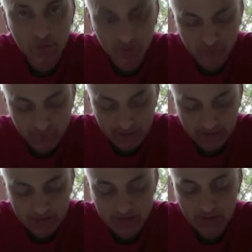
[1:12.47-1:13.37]
her
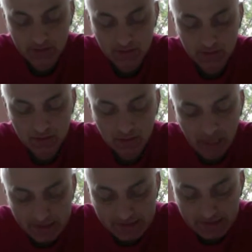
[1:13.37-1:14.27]
flanks,
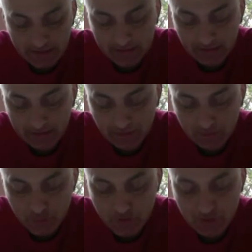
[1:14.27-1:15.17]
and instead let the
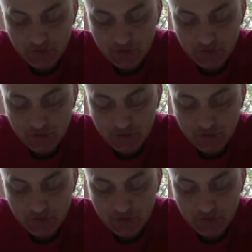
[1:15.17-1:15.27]
music